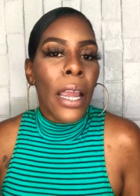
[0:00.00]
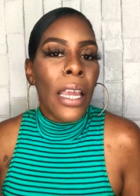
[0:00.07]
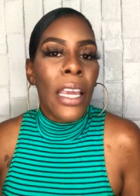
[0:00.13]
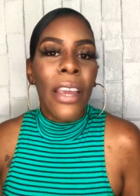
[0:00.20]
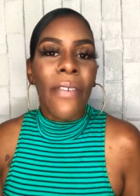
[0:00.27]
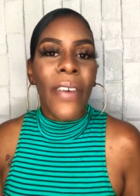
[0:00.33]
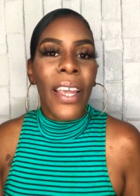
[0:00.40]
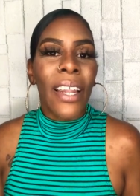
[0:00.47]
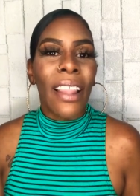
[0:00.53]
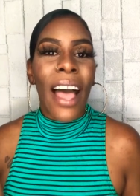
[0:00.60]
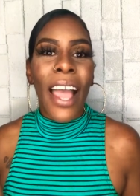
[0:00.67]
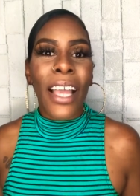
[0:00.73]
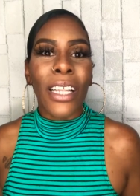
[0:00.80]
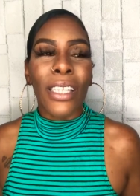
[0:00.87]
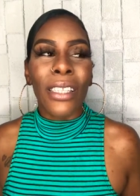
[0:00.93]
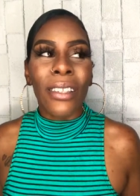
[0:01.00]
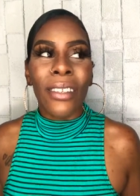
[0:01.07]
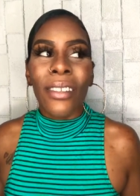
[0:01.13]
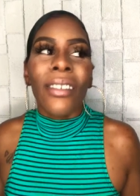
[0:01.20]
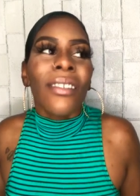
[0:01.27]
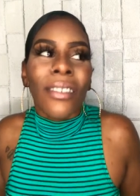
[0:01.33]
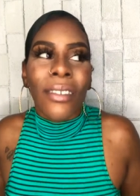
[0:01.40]
even like
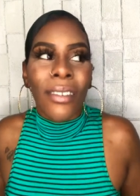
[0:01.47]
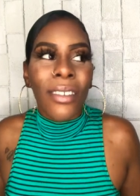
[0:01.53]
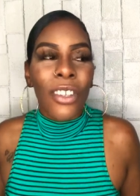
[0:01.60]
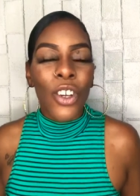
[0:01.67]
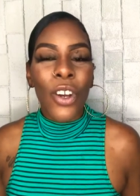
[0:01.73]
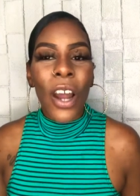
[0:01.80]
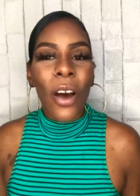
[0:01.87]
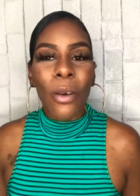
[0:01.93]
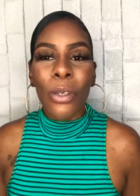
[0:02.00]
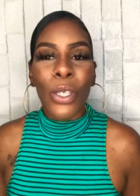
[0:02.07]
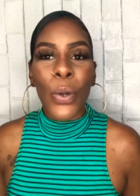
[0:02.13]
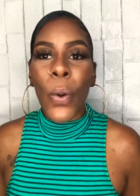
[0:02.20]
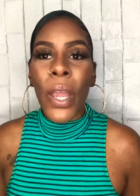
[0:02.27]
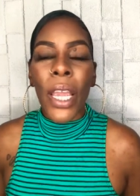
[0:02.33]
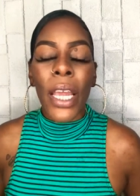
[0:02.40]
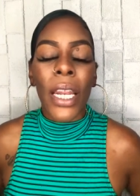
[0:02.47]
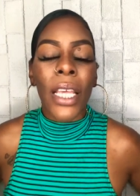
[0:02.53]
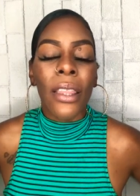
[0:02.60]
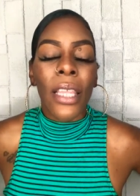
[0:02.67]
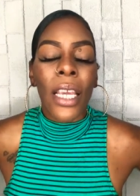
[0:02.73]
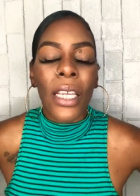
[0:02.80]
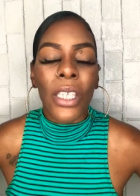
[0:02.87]
you know doing
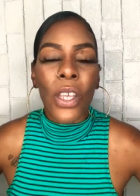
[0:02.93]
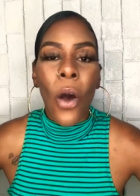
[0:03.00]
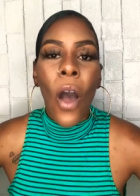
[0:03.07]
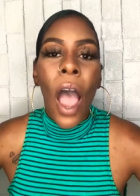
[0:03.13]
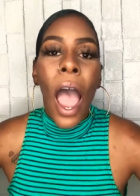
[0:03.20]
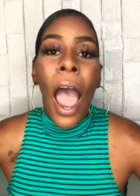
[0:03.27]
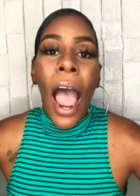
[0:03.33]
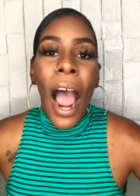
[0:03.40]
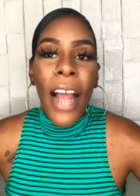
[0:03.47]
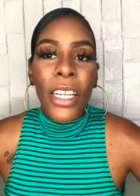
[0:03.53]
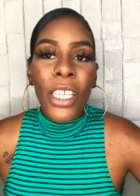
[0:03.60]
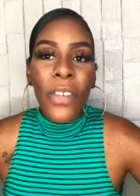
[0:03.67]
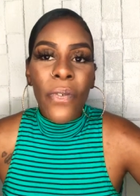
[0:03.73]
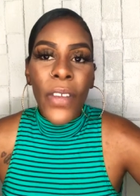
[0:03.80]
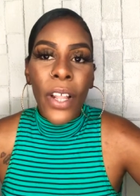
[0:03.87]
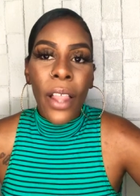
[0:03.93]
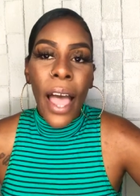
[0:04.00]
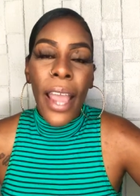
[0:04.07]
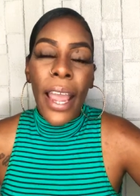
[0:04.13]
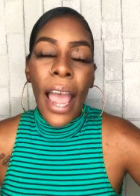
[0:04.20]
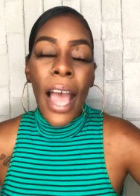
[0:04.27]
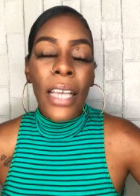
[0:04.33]
anything so i just feel
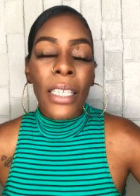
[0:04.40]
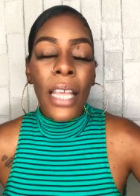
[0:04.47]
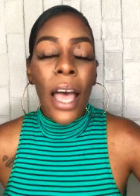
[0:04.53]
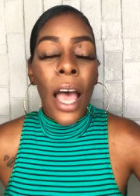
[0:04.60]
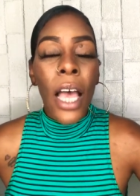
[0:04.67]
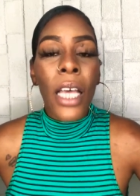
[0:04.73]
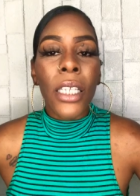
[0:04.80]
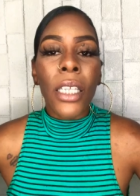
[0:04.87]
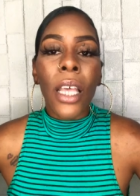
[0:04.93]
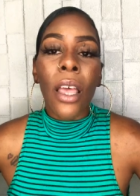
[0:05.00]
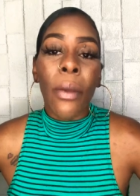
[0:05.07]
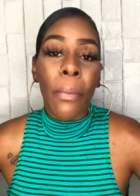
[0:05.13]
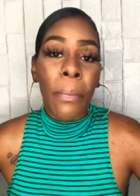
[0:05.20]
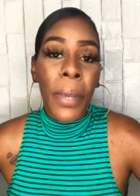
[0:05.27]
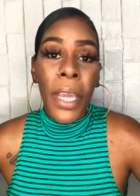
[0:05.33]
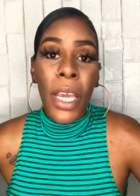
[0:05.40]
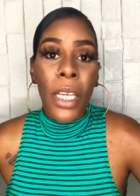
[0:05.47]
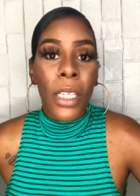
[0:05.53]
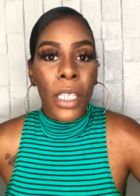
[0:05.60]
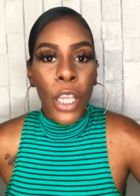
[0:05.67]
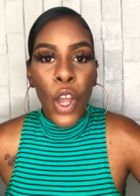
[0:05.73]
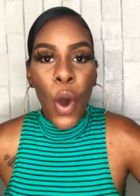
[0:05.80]
like as us being
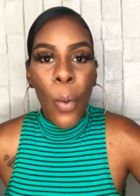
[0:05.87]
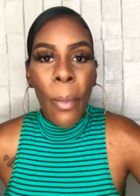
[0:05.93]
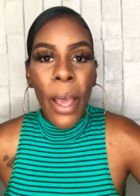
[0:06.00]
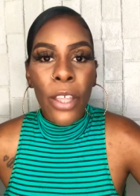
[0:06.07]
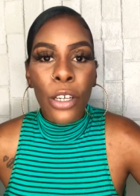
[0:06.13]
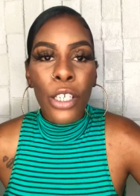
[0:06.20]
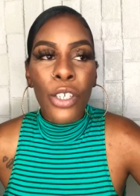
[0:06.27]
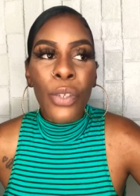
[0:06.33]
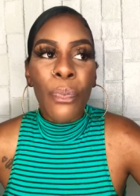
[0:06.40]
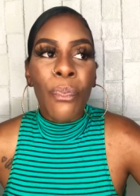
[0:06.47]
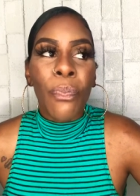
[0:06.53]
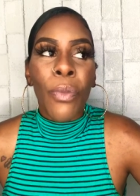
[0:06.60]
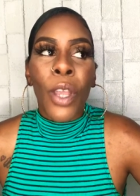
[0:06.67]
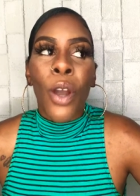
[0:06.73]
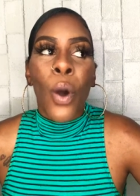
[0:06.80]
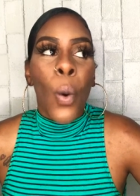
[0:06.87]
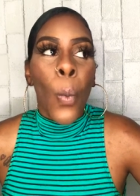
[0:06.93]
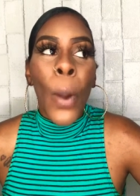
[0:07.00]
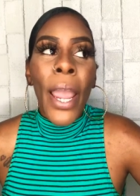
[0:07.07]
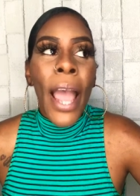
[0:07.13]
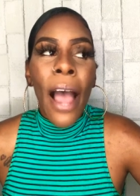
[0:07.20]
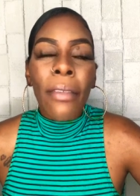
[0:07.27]
single mothers
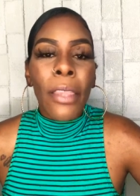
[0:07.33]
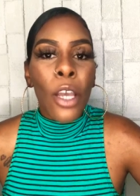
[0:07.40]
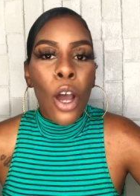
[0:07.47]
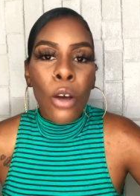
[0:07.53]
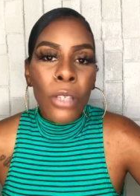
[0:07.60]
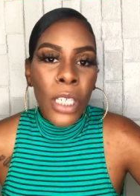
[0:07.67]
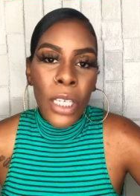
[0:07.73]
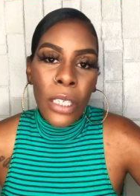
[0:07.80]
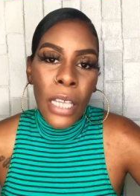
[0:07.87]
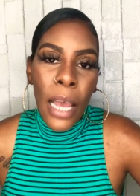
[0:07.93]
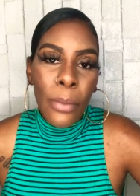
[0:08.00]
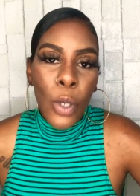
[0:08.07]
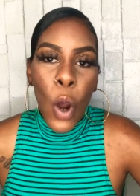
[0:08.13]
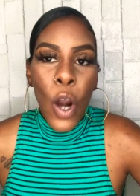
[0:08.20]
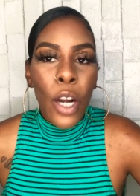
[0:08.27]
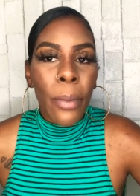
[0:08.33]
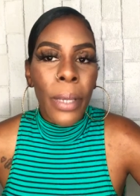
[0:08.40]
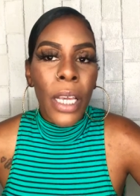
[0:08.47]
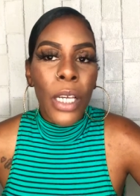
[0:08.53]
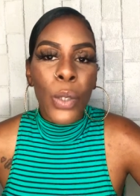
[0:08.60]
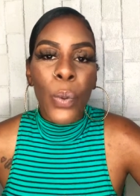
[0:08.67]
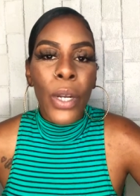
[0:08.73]
we have to go 10 times harder
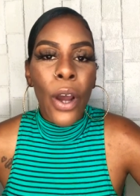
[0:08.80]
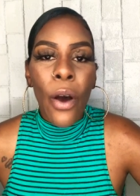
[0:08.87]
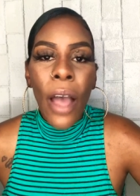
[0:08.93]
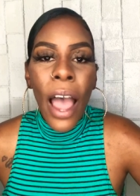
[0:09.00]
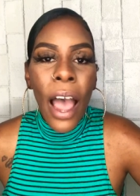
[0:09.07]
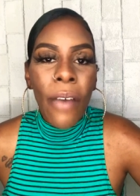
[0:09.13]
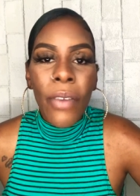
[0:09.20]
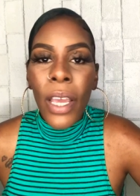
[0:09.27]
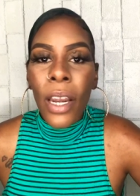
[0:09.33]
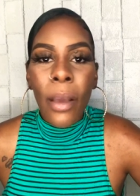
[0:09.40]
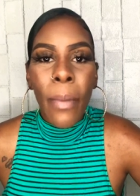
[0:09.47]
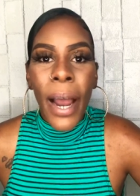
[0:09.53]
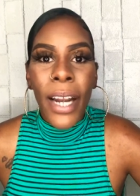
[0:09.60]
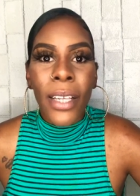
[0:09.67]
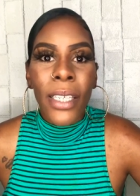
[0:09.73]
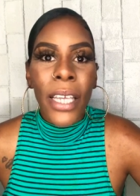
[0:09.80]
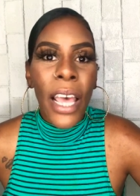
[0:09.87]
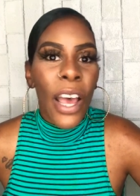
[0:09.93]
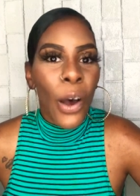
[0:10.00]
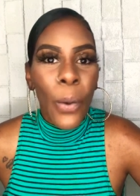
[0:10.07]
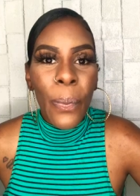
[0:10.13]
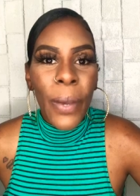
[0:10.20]
because we don't have anybody to
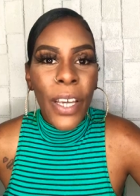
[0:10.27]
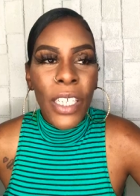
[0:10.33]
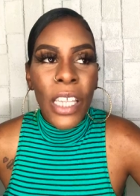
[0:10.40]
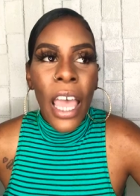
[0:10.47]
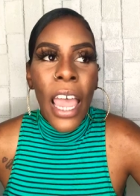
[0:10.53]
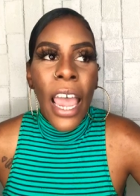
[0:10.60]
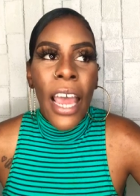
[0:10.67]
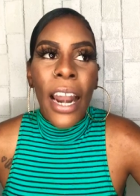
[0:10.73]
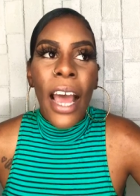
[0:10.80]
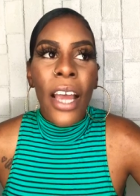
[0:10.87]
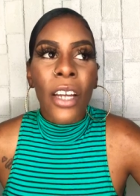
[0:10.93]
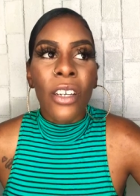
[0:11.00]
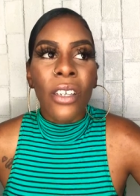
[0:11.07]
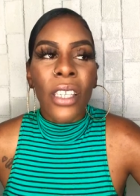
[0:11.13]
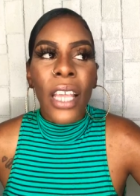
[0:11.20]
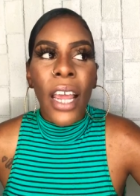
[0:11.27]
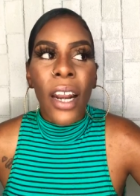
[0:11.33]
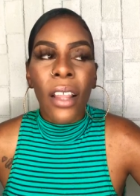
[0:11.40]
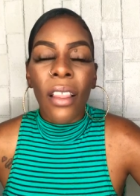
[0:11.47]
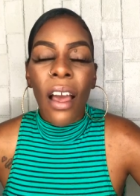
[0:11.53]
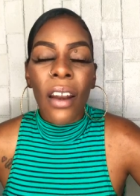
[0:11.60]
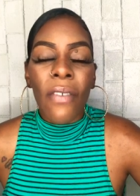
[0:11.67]
help us. And I understand a
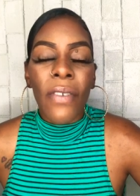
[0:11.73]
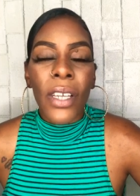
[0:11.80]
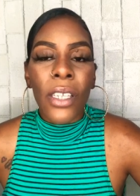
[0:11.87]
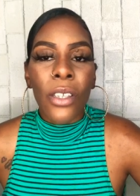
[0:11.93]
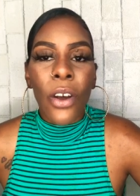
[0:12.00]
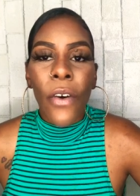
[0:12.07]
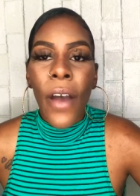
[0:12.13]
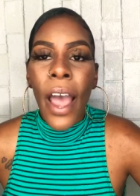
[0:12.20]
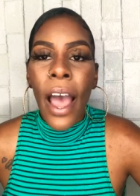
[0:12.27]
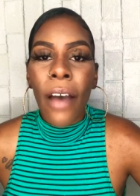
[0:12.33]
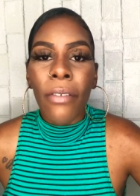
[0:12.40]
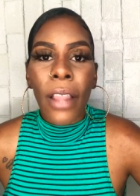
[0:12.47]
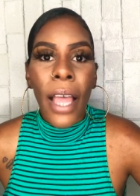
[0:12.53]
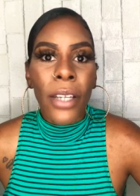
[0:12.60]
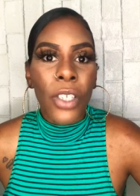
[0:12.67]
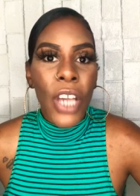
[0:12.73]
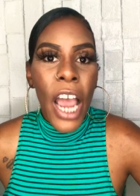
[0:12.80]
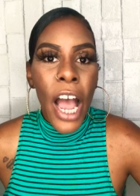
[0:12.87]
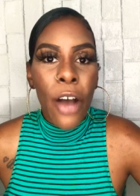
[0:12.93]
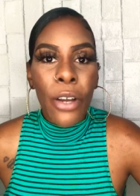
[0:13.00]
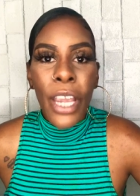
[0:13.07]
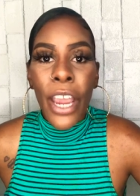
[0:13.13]
lot of us don't have like
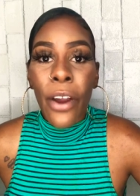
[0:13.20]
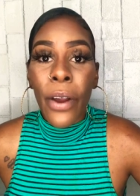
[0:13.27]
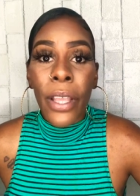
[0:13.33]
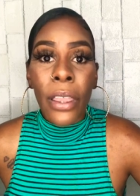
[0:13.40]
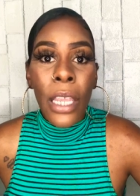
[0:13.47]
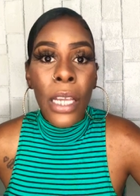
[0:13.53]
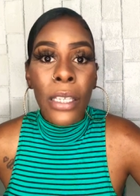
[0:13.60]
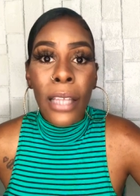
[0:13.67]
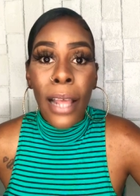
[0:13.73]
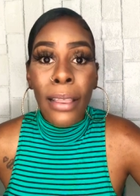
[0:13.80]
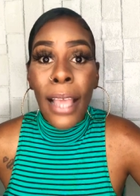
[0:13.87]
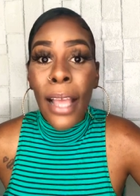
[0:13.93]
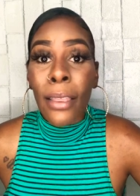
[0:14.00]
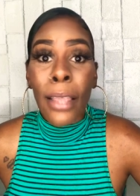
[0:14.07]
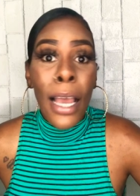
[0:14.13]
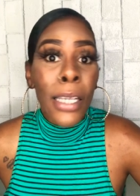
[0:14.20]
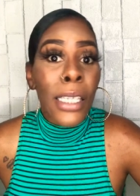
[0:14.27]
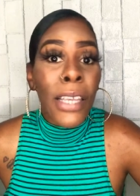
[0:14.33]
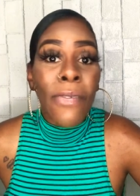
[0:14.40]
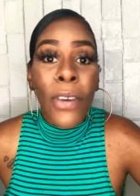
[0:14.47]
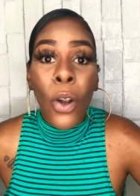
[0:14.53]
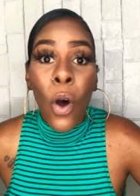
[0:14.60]
childcare and things like that. That's
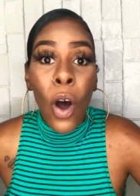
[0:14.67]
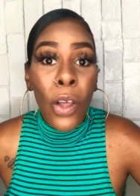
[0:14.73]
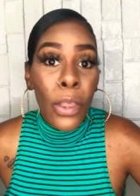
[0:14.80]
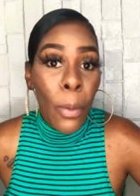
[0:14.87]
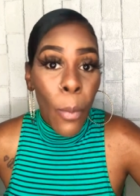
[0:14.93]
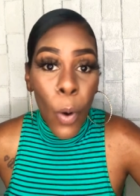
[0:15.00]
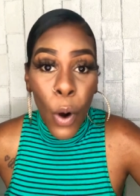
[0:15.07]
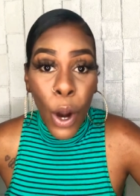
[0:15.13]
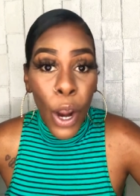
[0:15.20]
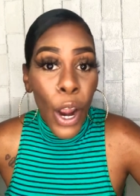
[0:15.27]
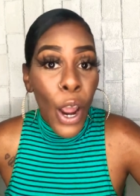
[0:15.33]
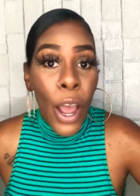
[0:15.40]
even all the more